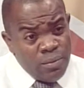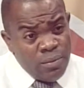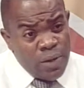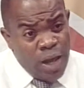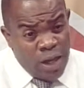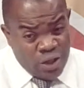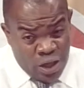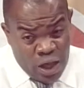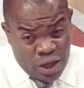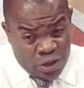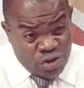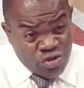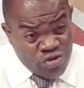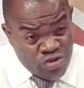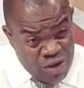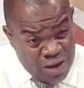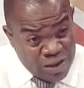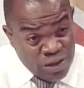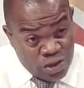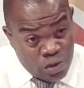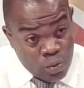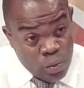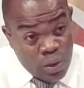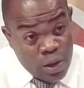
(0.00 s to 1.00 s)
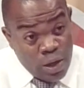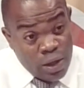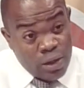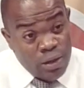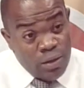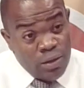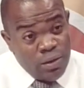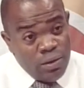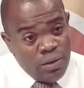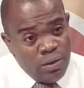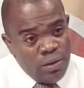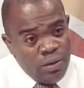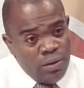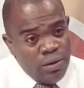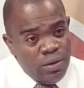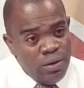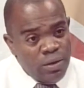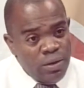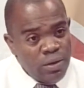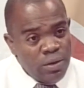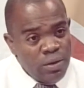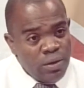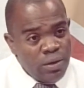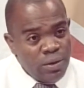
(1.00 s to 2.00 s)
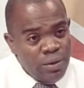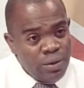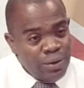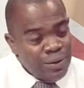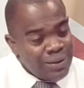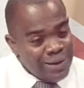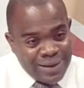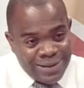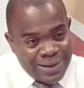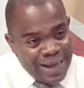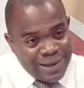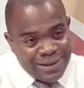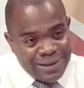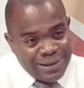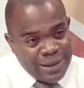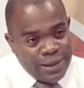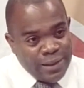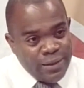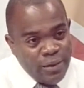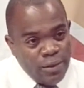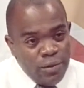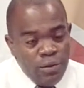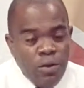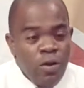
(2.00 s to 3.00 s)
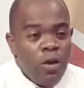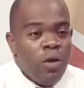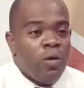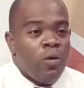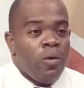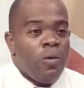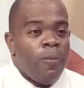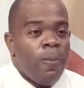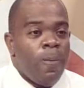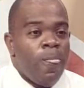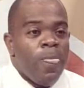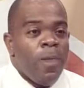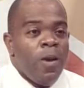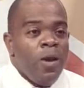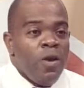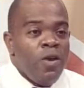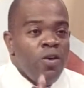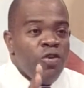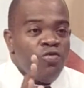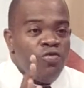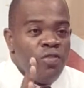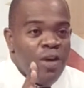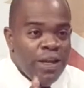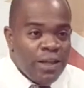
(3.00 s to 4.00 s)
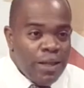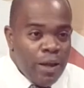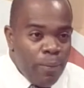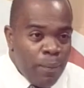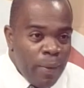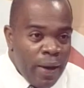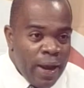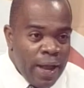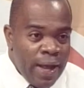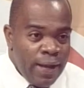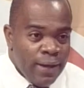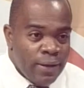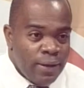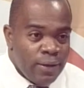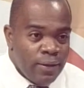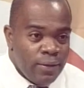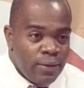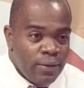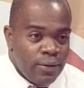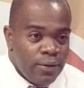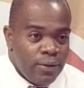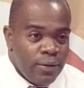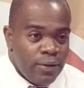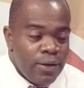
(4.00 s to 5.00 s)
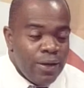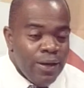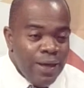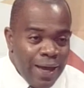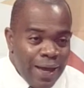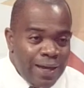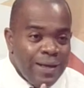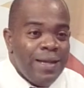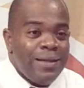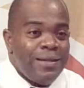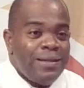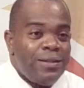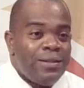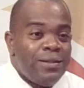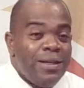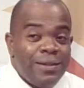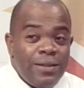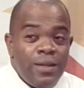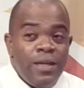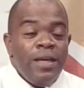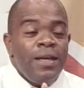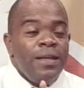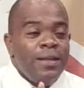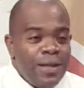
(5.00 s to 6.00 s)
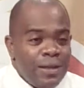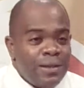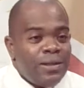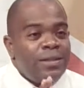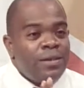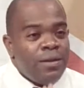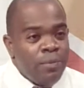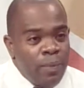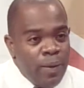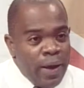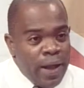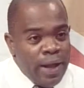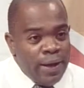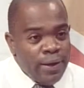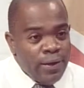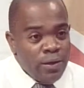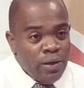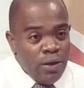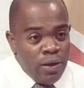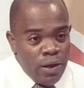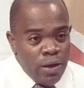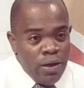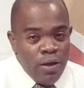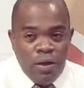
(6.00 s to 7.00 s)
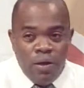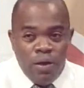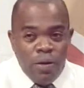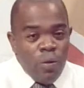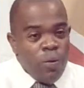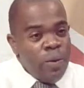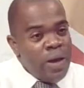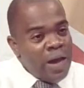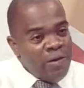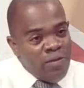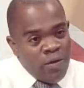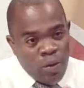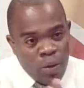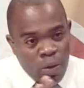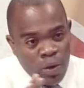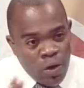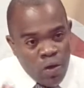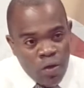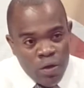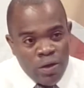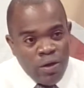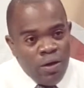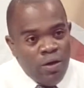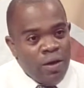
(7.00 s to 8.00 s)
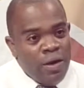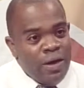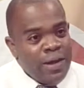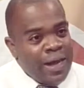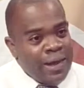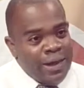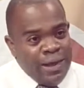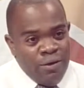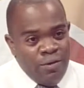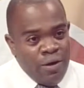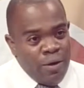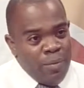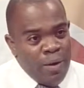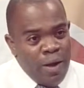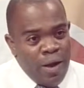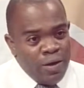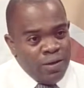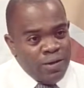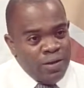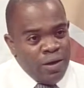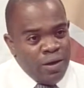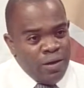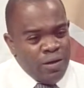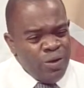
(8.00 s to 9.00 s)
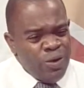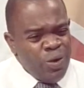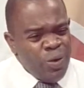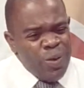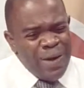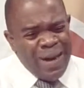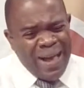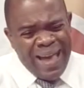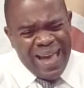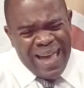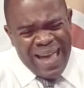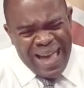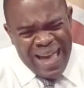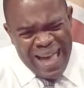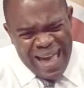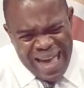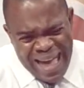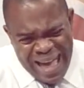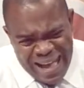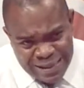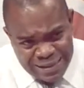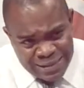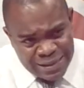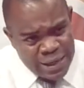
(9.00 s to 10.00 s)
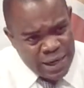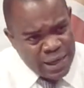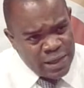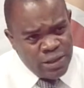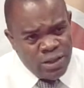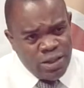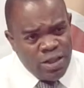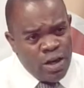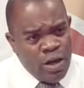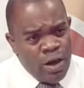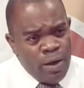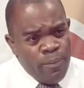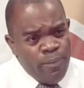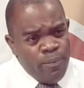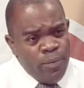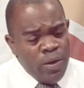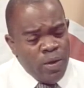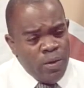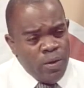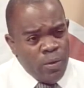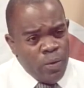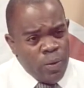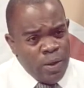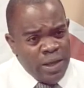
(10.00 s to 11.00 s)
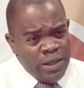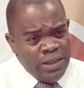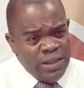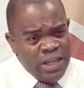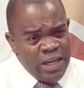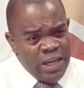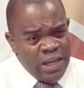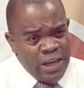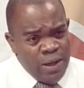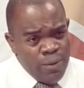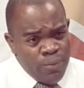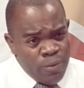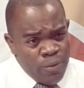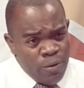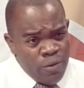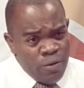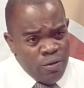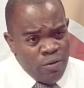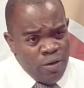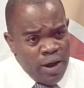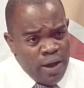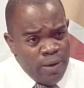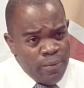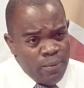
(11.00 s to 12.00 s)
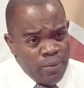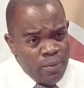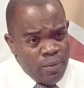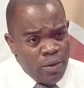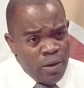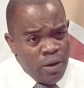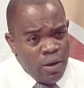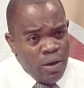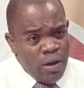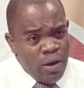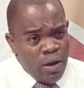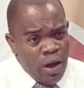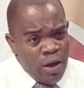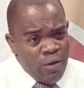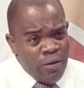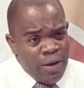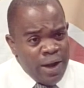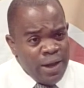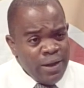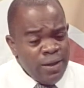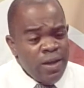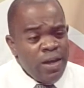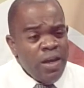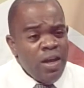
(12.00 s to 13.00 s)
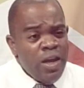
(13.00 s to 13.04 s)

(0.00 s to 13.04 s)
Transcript: A trench work, and that's it. No. Create a plan. And this is the plan. We have our good girl Yadira Boston doing an excellent job with the GED program. All right?